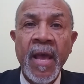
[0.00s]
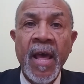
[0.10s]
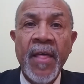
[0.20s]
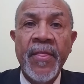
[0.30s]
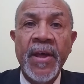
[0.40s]

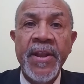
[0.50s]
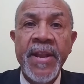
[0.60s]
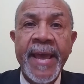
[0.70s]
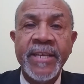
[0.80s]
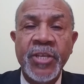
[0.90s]
The
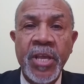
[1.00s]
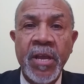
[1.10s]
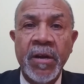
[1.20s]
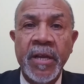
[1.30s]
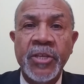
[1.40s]
next
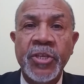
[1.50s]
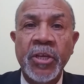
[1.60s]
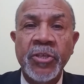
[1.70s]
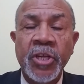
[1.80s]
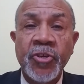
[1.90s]
year, it's still
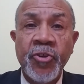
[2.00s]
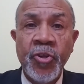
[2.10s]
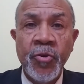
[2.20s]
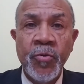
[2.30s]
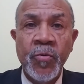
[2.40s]
just
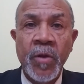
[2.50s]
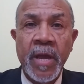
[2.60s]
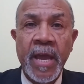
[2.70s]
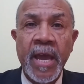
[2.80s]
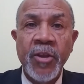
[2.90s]
you
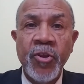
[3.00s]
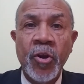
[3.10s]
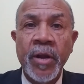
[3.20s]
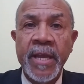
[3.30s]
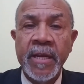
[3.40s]
and
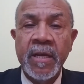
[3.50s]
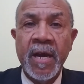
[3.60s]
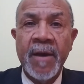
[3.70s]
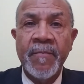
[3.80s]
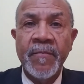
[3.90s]
your
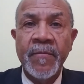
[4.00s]
income.